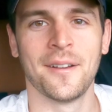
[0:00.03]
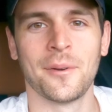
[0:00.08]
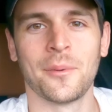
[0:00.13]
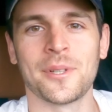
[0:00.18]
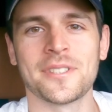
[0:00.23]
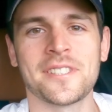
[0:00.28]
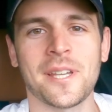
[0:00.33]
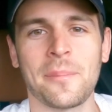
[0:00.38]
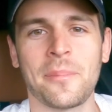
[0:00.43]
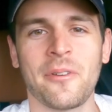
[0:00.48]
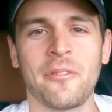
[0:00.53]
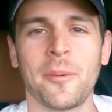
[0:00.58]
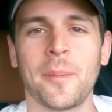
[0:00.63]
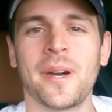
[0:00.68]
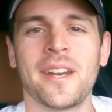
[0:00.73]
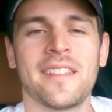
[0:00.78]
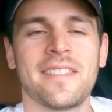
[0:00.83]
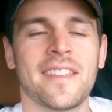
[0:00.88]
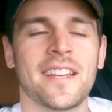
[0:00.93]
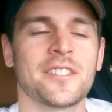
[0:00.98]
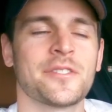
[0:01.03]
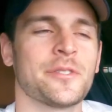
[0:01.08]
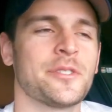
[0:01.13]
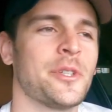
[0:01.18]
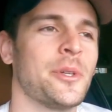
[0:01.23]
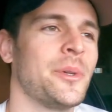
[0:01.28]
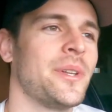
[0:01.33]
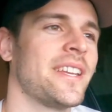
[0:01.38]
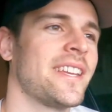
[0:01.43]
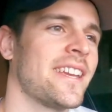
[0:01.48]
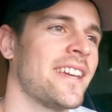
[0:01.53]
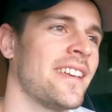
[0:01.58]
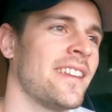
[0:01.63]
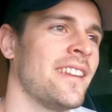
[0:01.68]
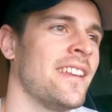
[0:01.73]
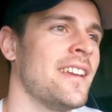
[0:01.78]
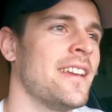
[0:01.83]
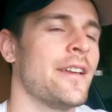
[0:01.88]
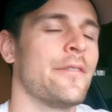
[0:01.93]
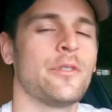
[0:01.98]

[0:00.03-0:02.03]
What's up everybody? Thanks for tuning in.